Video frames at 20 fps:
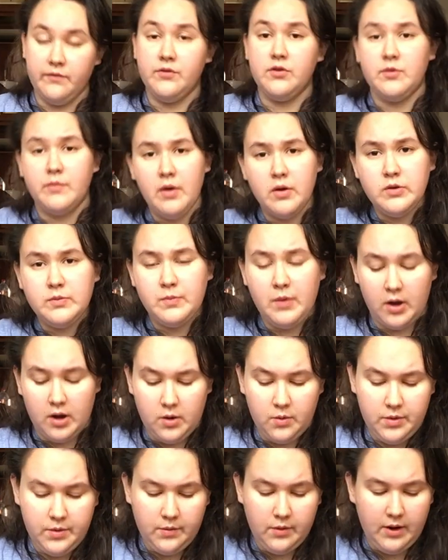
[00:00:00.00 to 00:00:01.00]
For the most
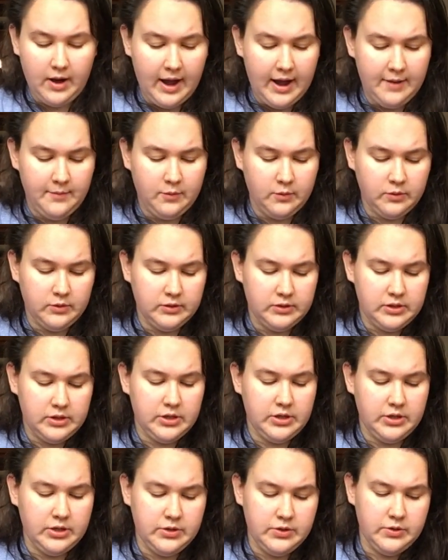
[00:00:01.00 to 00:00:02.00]
part, we were able
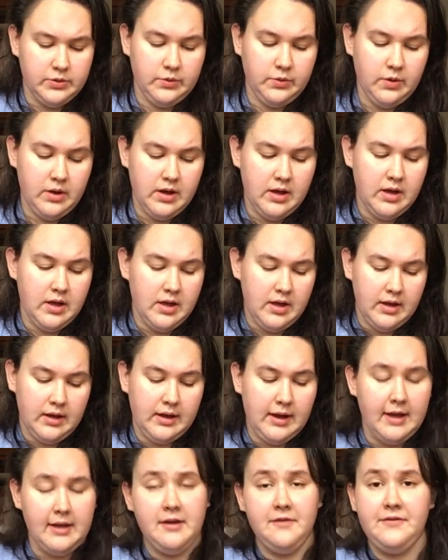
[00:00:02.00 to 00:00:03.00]
to
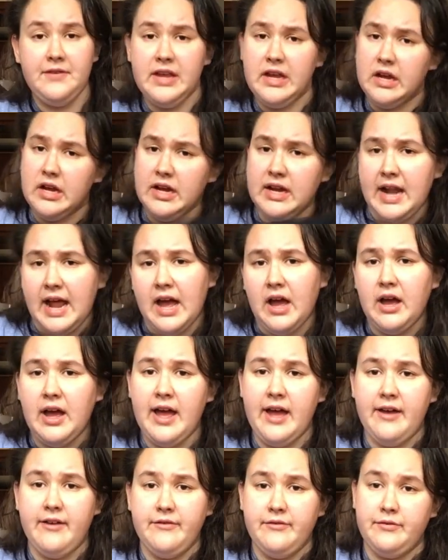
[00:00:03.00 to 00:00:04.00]
kind of figure it out.
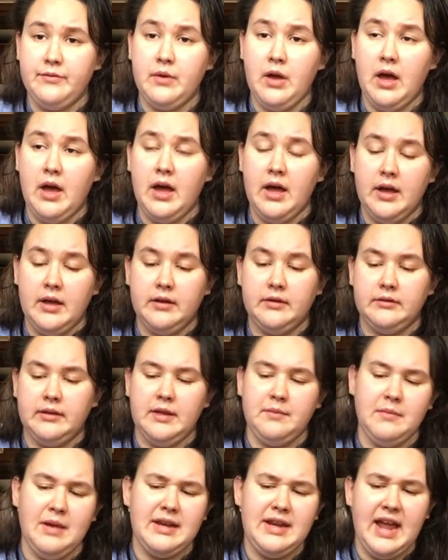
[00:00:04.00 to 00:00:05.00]
Have uh,
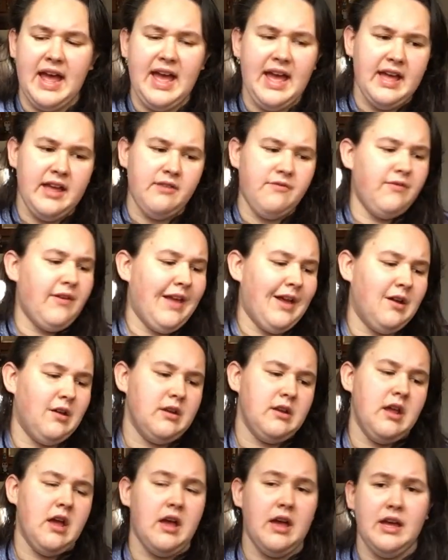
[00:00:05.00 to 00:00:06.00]
like my dad
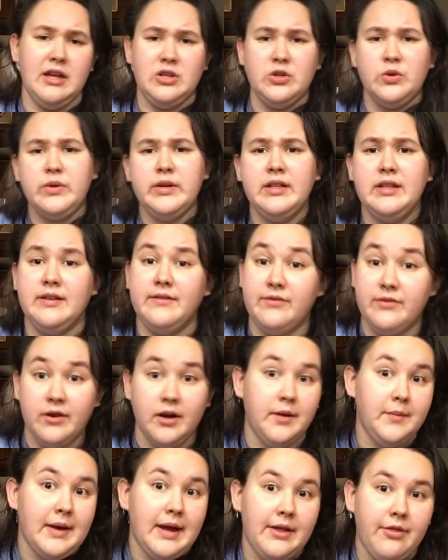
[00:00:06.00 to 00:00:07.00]
found a toilet for
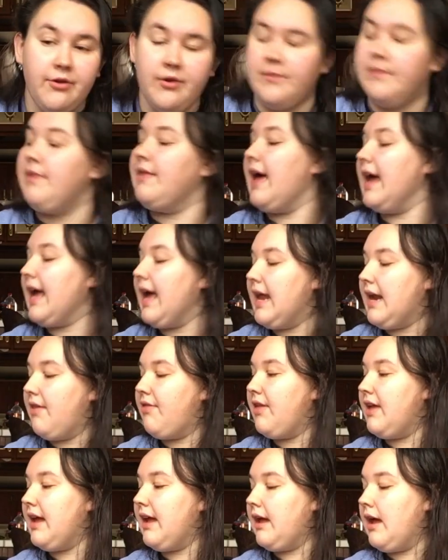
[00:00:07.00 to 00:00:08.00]
our bathroom and that kind of
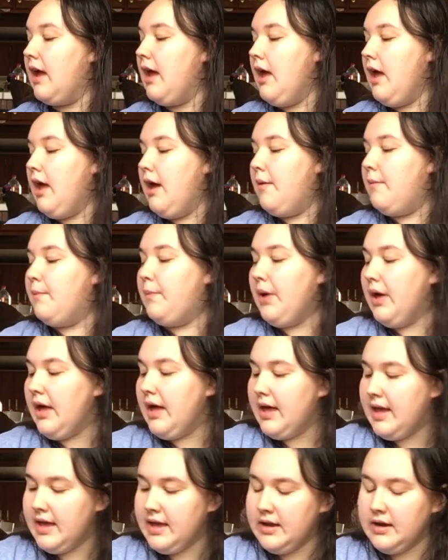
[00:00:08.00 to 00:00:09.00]
thing,
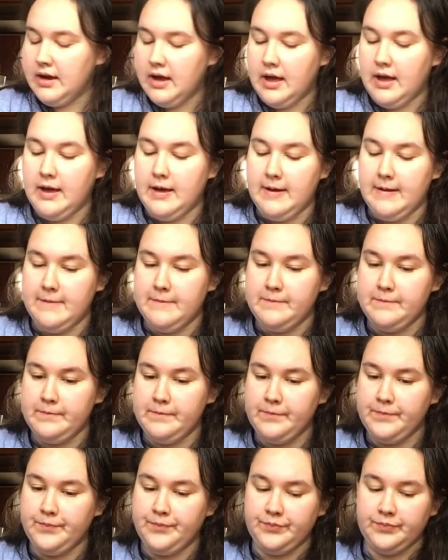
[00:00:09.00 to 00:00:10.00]
but um,
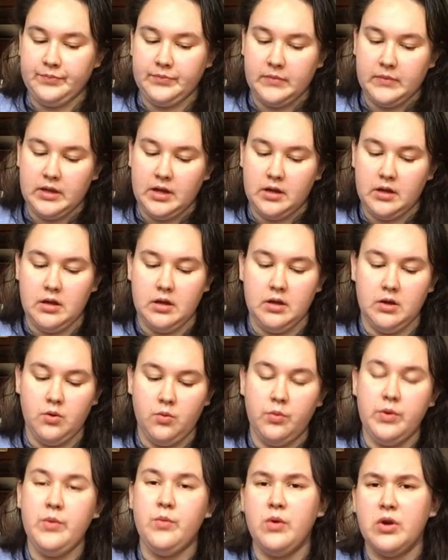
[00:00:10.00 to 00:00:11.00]

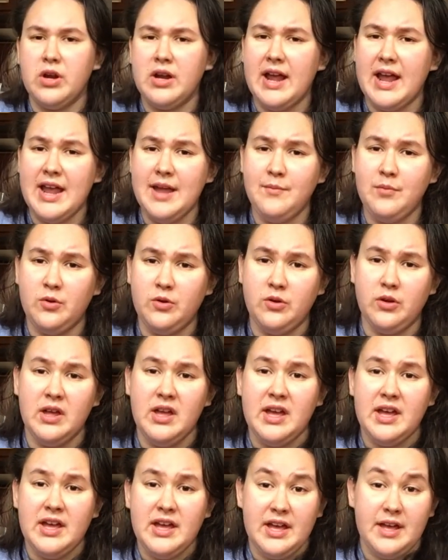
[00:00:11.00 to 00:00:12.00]
we weren't able
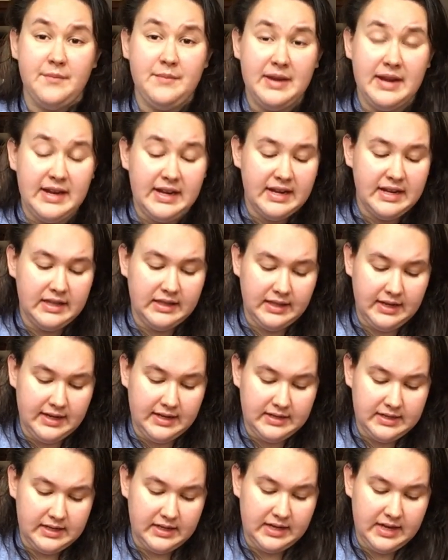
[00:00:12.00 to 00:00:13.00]

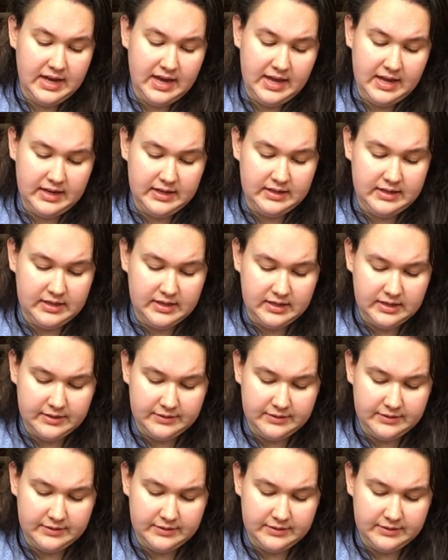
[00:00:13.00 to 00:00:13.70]
immediately to get